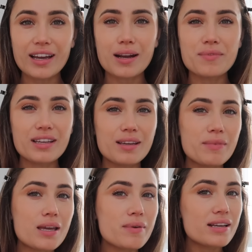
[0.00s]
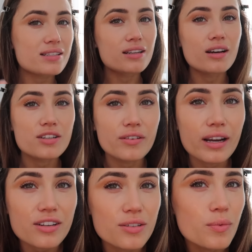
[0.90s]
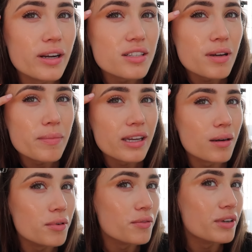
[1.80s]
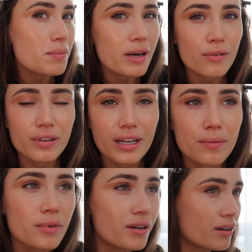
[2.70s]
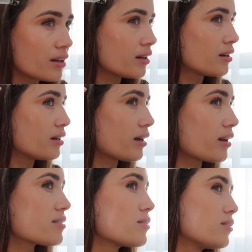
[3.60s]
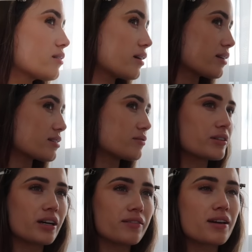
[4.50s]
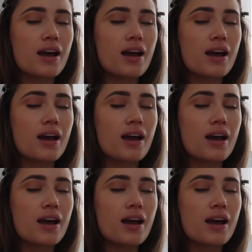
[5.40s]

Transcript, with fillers: And I'm thinking maybe it's an allergic reaction. Why does my makeup look really bad on camera? It does not look like this in real life.